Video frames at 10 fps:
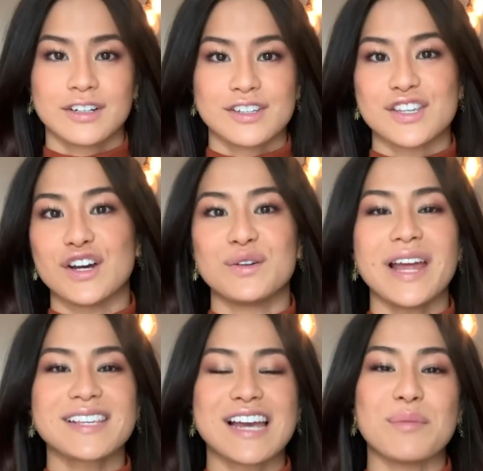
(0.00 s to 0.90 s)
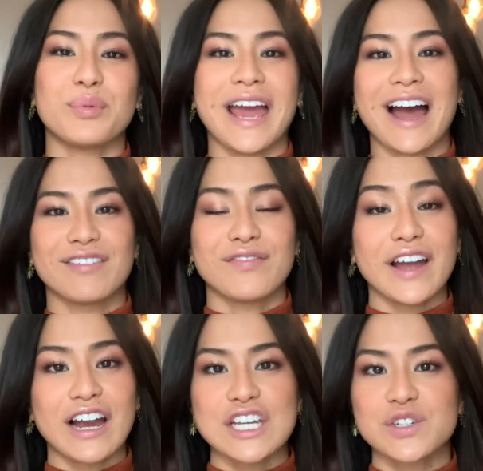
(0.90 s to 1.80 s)
So next up, we have the
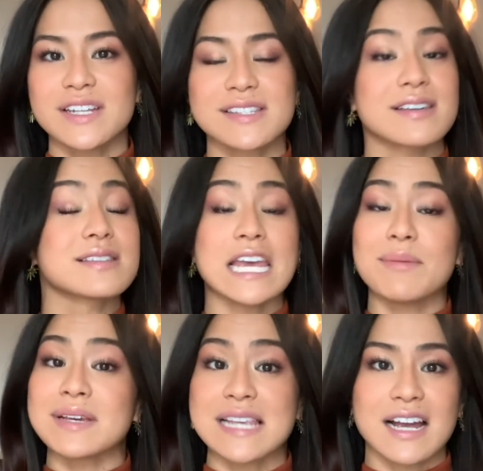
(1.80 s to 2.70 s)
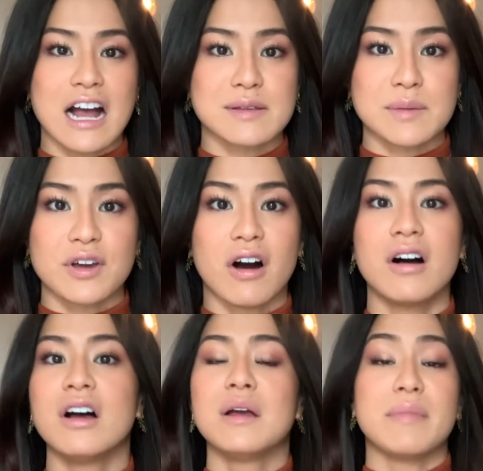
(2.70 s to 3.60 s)
fire hydrants. Same exact concept,
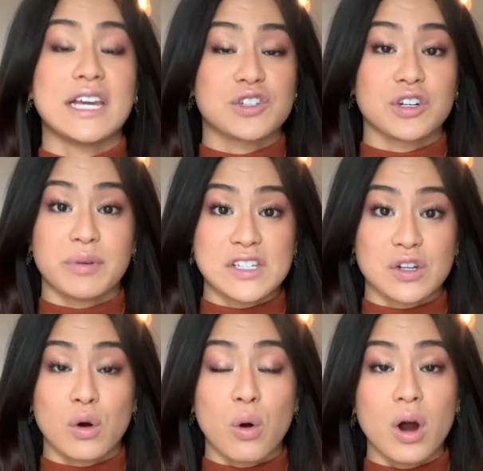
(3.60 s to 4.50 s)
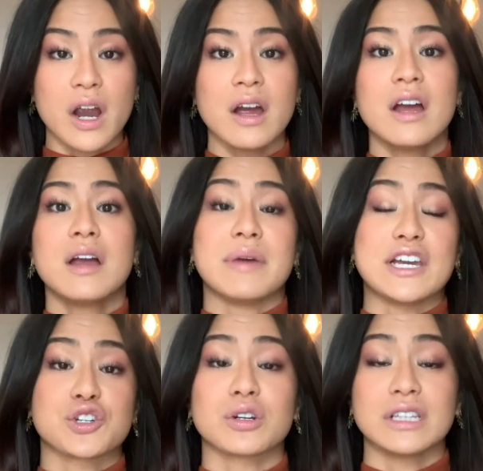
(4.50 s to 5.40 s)
y'all. Make sure to brace your core, make
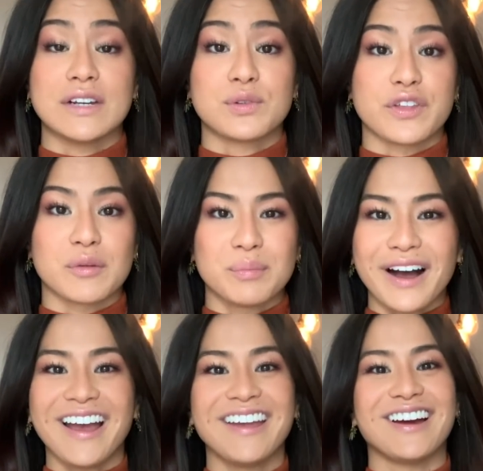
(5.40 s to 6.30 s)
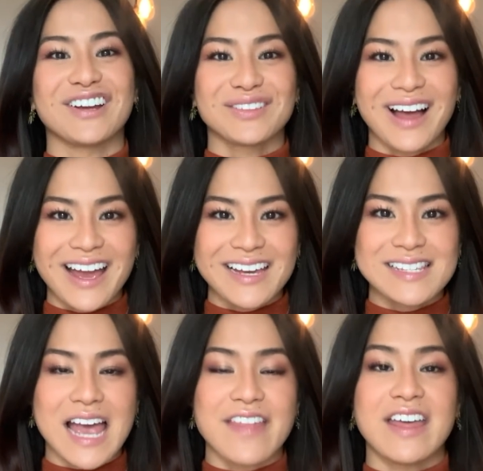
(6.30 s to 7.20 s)
sure to lift with your butt and not your
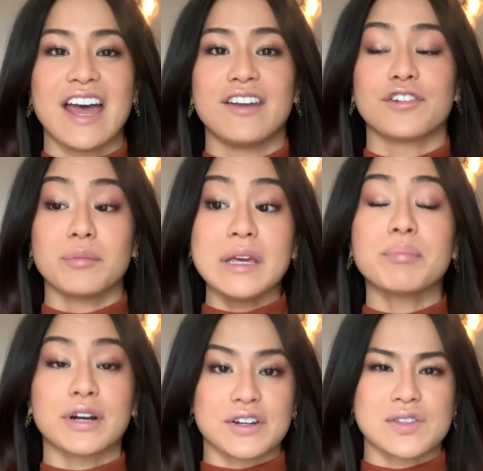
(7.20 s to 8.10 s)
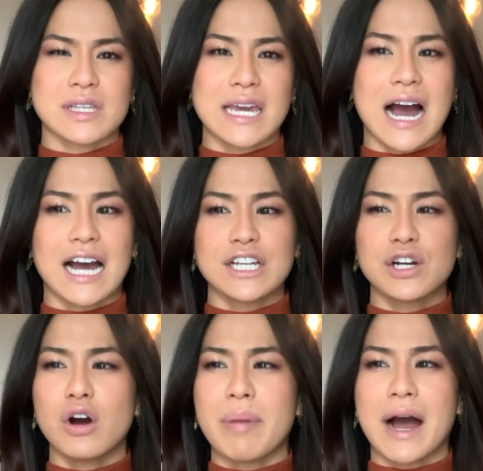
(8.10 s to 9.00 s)
legs. And then for me personally, I
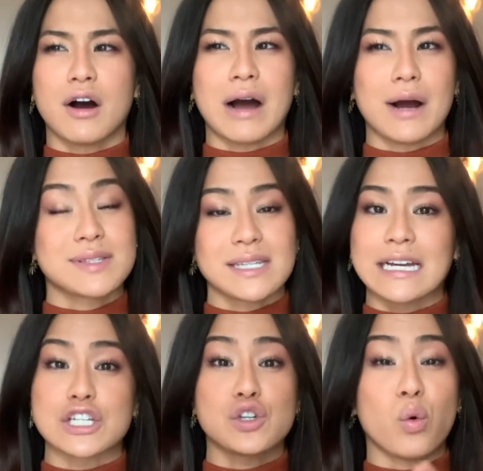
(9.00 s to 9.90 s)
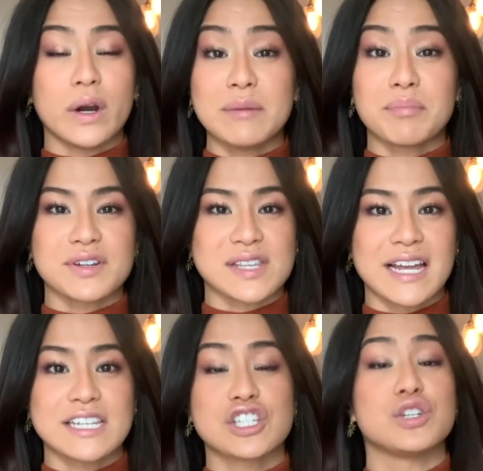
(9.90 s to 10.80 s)
go about, I would say like a
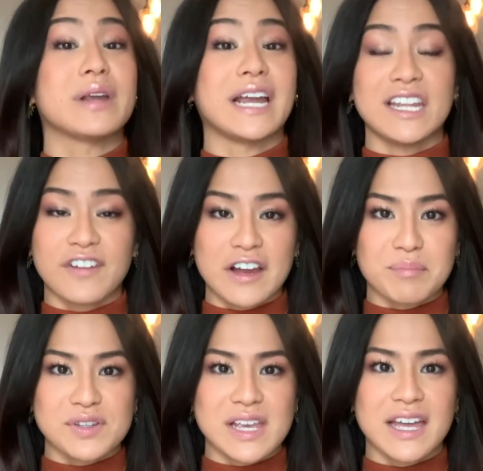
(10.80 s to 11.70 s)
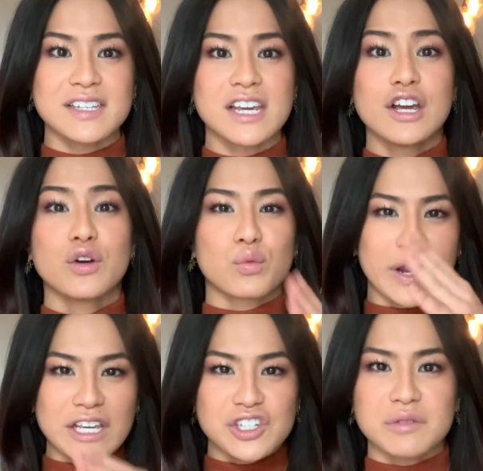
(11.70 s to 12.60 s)
20% to 95%
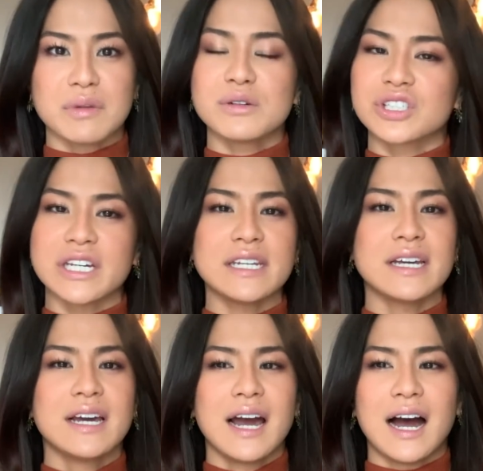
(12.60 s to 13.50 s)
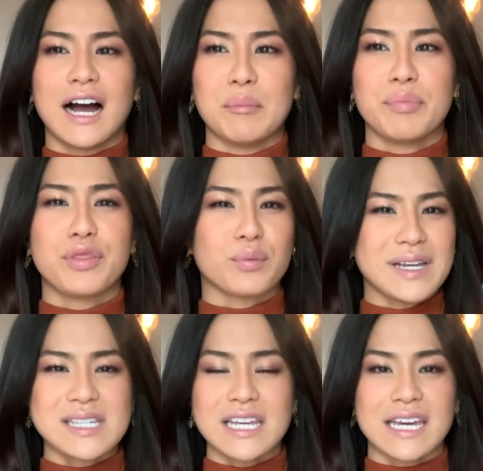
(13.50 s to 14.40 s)
range in motion. The
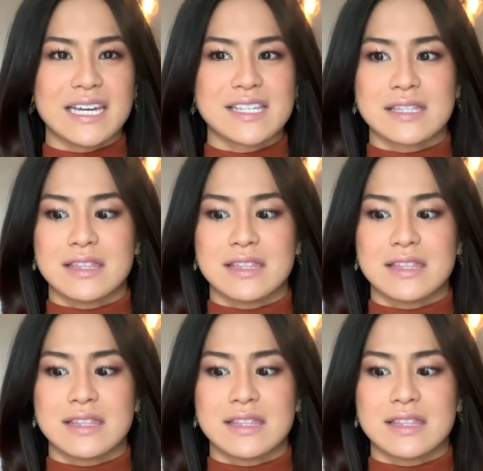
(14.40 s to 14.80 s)
reasoning is,